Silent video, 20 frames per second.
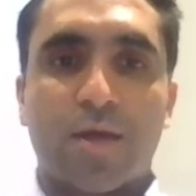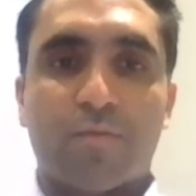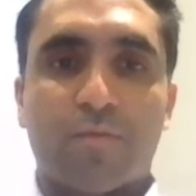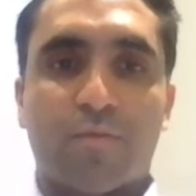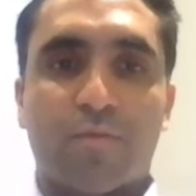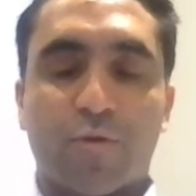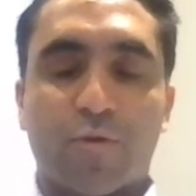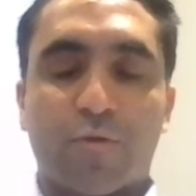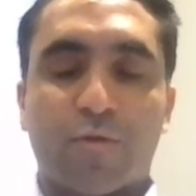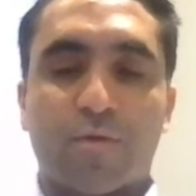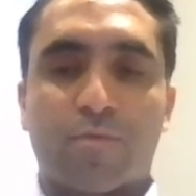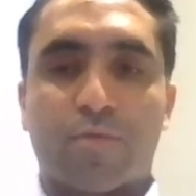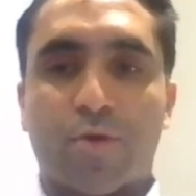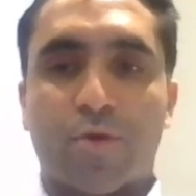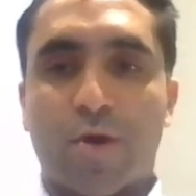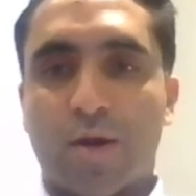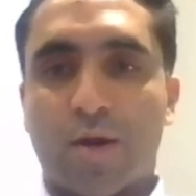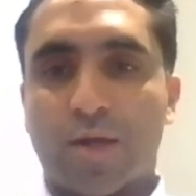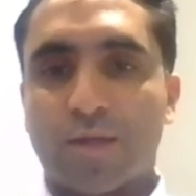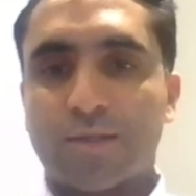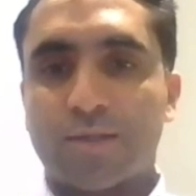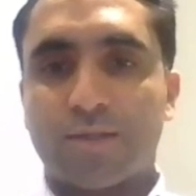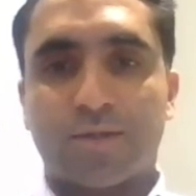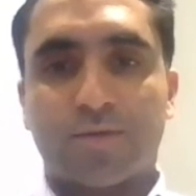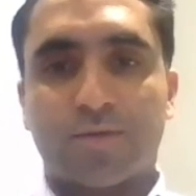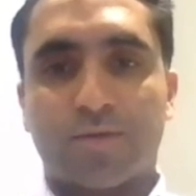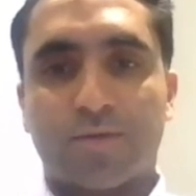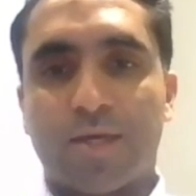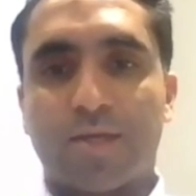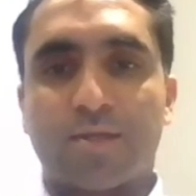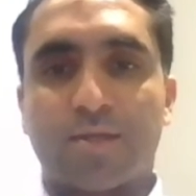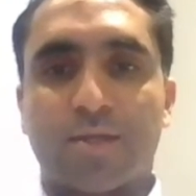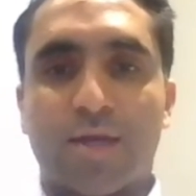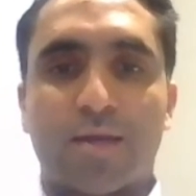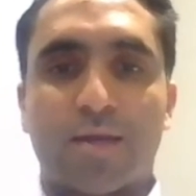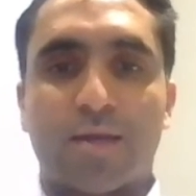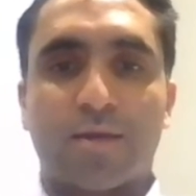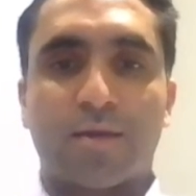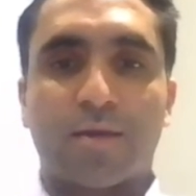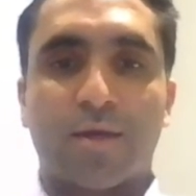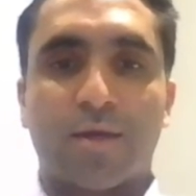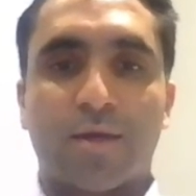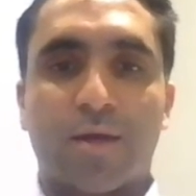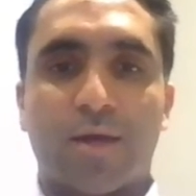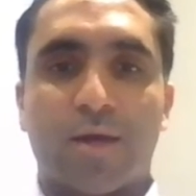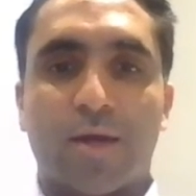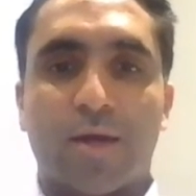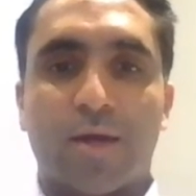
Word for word: improve the products, and three is then